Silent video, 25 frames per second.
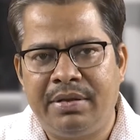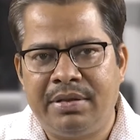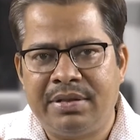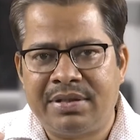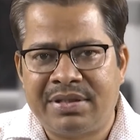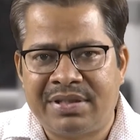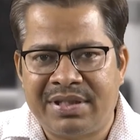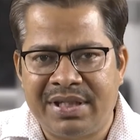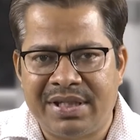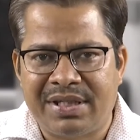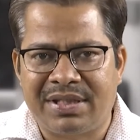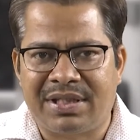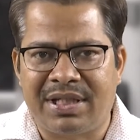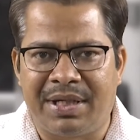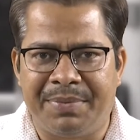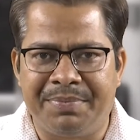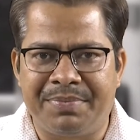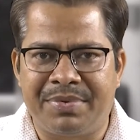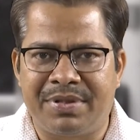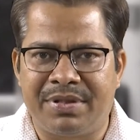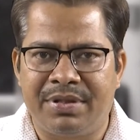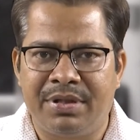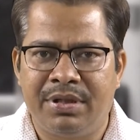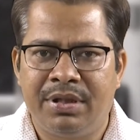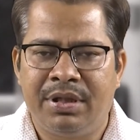
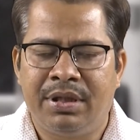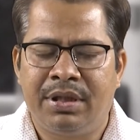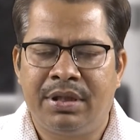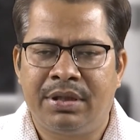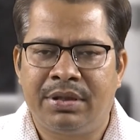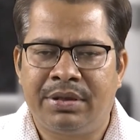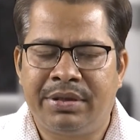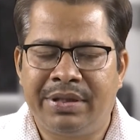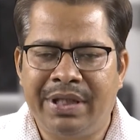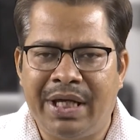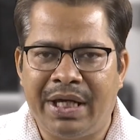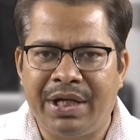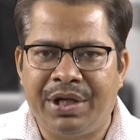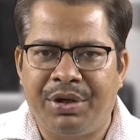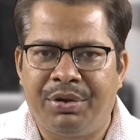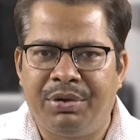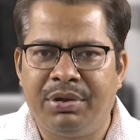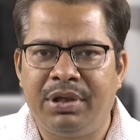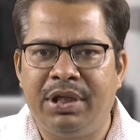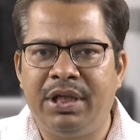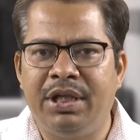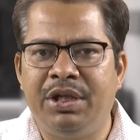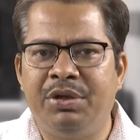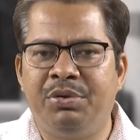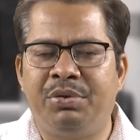systems, then
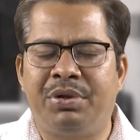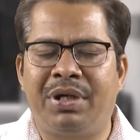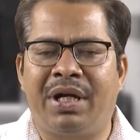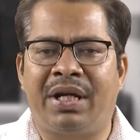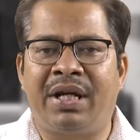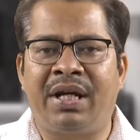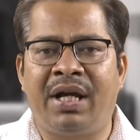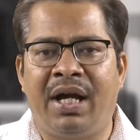only you can